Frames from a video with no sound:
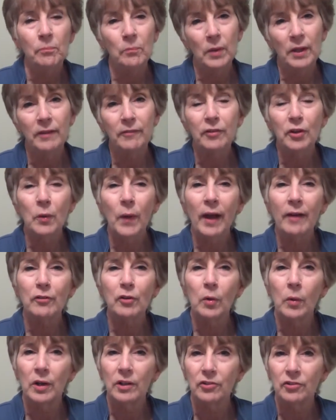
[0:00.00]
But if you
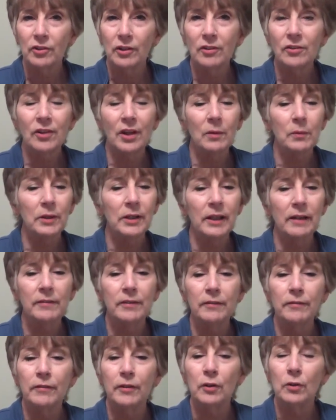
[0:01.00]
have questions, I would love
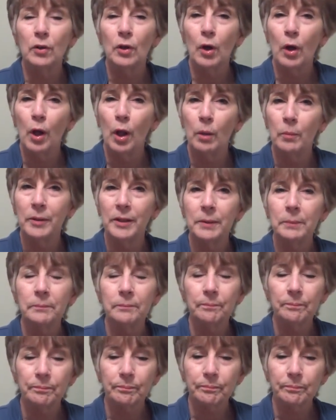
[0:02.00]
it for you to call me.